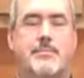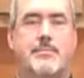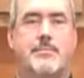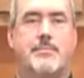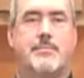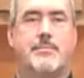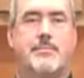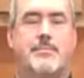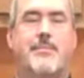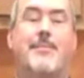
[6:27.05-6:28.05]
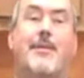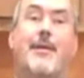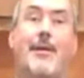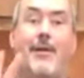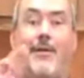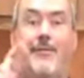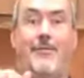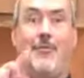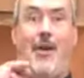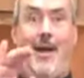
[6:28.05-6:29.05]

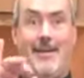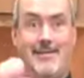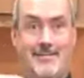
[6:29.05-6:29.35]
No one is speaking in this clip.